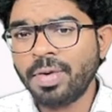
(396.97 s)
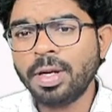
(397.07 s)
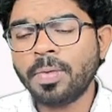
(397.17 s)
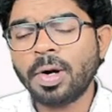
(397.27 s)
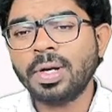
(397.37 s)

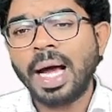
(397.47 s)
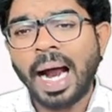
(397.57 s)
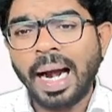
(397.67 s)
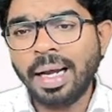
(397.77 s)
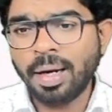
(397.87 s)
you want to
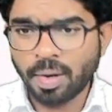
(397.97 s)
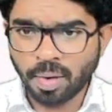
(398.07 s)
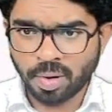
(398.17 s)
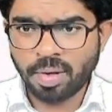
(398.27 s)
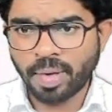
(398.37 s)
add a
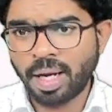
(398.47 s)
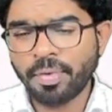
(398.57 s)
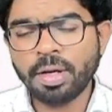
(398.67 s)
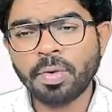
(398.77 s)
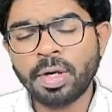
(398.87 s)
load,
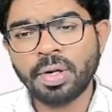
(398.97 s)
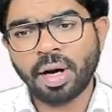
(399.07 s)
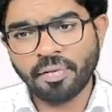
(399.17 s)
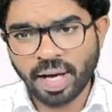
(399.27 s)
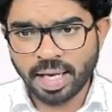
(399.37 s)
whenever you want to
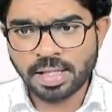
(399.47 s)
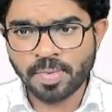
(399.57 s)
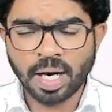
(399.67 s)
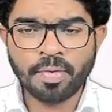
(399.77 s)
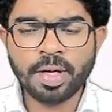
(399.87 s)
revise,
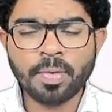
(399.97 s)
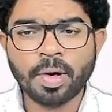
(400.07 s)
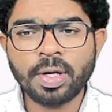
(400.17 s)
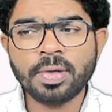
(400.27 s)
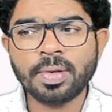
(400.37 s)
whenever you
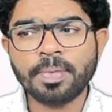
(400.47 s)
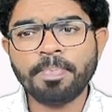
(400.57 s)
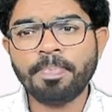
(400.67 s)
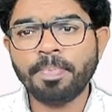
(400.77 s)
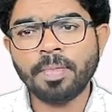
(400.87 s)
want to
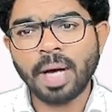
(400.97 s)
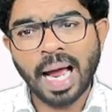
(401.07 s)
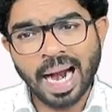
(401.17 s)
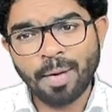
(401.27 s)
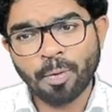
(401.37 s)

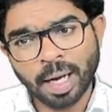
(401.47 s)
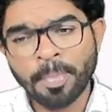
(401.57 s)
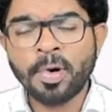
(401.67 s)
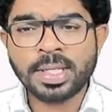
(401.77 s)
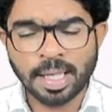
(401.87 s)
add one
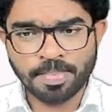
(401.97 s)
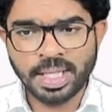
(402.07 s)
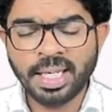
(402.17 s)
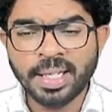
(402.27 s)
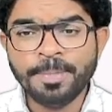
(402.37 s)
more
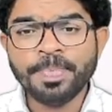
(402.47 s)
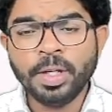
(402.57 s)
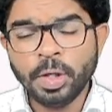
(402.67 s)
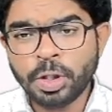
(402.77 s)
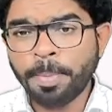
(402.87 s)
subject,
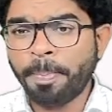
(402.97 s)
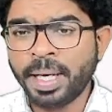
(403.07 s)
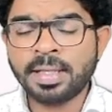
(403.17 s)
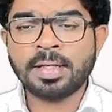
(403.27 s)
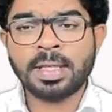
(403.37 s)
you should
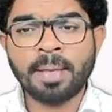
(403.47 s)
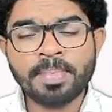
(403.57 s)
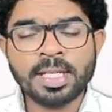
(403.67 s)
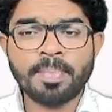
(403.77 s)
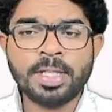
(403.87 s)
pick some
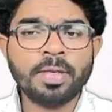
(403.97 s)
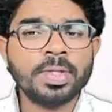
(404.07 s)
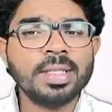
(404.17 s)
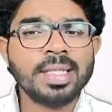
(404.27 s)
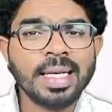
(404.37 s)
subject
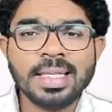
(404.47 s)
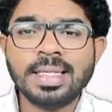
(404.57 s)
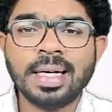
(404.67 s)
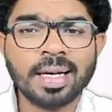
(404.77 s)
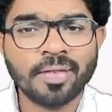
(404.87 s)
which is easy
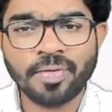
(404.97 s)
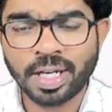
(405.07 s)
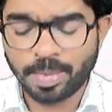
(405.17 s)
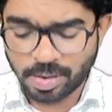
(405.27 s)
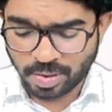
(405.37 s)
and
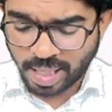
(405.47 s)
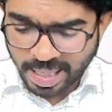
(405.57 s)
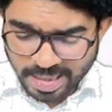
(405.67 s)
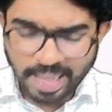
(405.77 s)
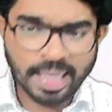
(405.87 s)
comfortable. So that
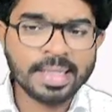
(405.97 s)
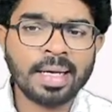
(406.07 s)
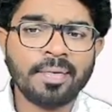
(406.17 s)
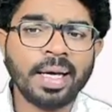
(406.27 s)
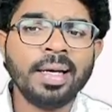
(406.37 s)
is the
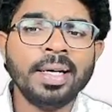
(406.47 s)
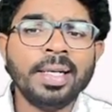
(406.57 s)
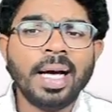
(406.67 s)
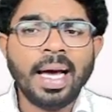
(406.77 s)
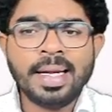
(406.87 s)
reason why
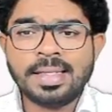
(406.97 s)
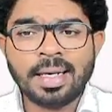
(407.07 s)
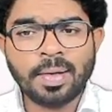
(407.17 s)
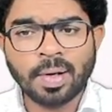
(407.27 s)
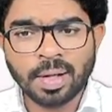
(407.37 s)
I
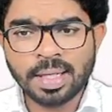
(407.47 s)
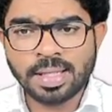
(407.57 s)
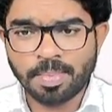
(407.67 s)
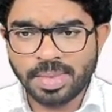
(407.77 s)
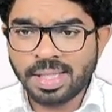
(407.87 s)
listed out all the
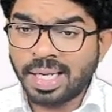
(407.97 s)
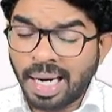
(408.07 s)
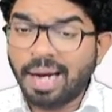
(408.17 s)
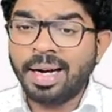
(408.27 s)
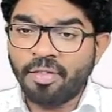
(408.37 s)
subjects,
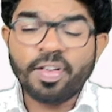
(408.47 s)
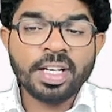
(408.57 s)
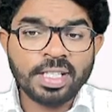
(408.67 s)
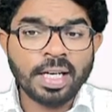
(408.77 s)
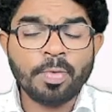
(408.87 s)
and I'll
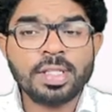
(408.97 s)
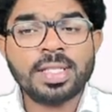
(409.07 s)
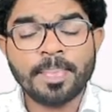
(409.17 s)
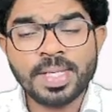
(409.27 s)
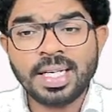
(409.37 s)
differentiate which
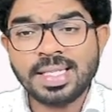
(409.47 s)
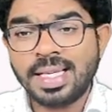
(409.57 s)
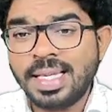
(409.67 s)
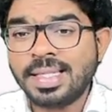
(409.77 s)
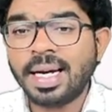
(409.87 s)
subject is
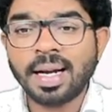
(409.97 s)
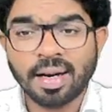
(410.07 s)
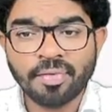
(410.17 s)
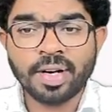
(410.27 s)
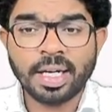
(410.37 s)
easy and
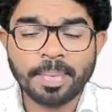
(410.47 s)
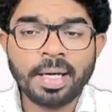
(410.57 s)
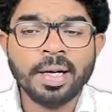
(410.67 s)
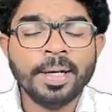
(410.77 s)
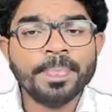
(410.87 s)

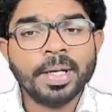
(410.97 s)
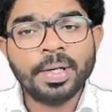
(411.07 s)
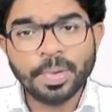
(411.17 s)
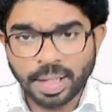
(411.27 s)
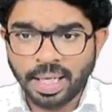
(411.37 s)
comfortable
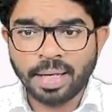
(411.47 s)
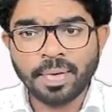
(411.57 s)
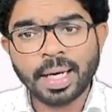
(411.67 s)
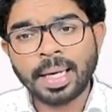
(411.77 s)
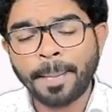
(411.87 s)
to read
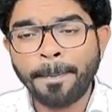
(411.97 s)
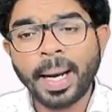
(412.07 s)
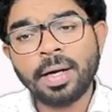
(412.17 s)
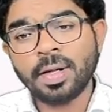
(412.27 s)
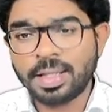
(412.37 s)
when
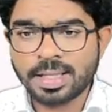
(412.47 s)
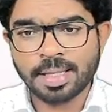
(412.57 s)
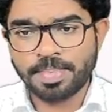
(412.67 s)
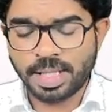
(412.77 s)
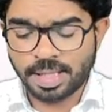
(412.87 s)
compared to other
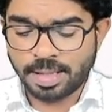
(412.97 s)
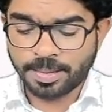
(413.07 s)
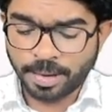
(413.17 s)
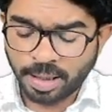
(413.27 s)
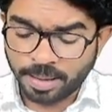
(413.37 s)
subjects.
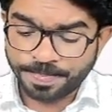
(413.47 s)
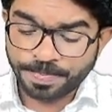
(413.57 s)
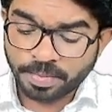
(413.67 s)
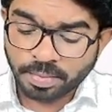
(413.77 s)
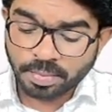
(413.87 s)
Okay,
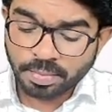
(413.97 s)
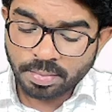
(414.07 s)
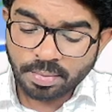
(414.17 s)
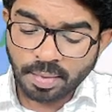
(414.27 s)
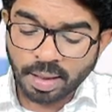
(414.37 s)

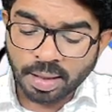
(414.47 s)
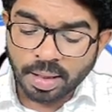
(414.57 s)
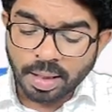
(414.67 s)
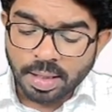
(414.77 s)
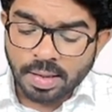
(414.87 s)

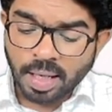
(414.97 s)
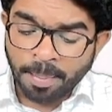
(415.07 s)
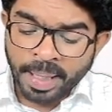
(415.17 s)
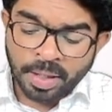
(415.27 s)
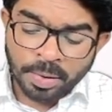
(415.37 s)
so
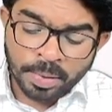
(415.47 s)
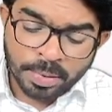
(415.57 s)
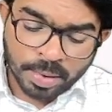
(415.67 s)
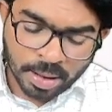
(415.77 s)
coming to